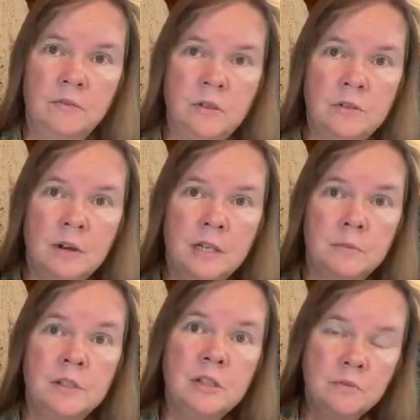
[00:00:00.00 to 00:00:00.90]
views right now,
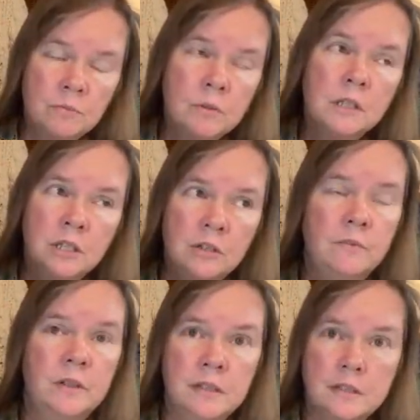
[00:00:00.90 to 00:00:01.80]
which is really good
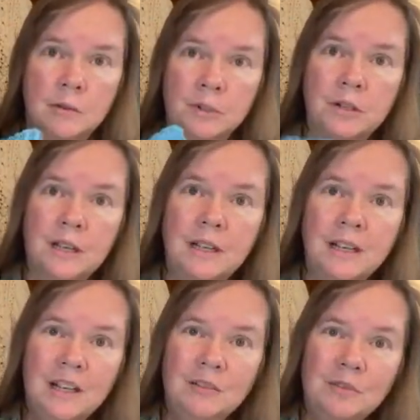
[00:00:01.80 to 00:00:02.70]
for the summer
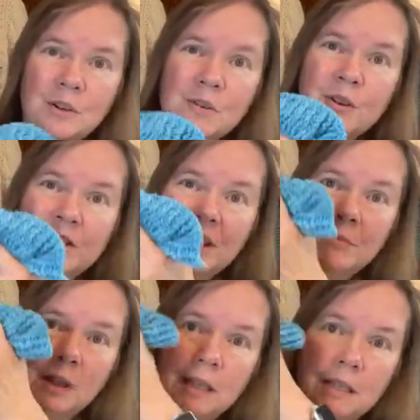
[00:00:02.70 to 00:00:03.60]
for a crochet
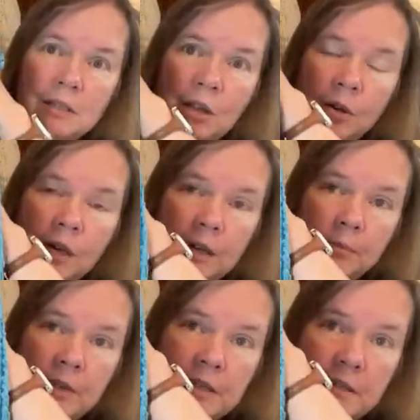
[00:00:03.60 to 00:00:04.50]
blanket. So
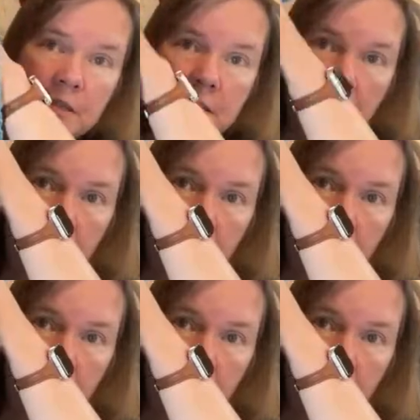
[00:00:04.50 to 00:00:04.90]
this is